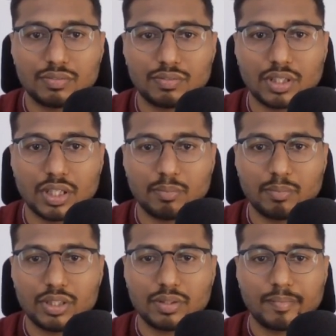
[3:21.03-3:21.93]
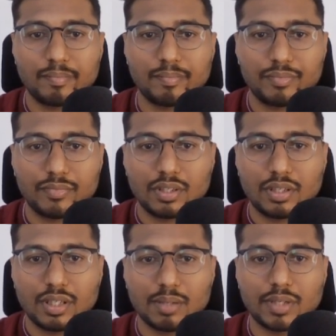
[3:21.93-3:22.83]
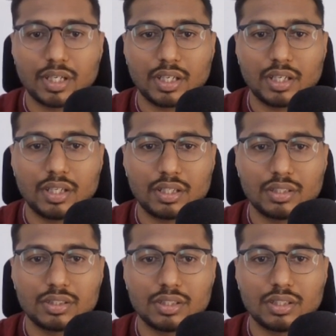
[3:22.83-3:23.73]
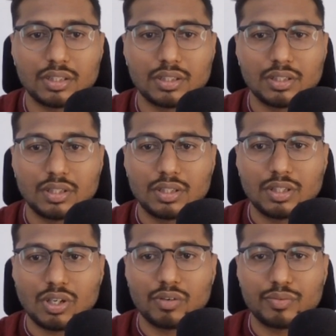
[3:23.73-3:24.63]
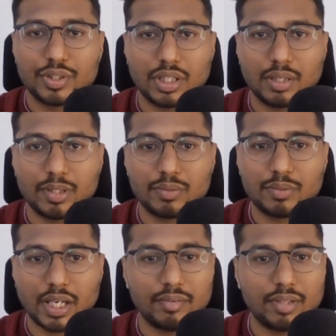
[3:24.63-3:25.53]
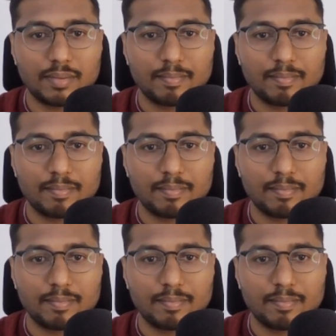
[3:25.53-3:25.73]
for that image, I'm getting here, this is the official image, we have it.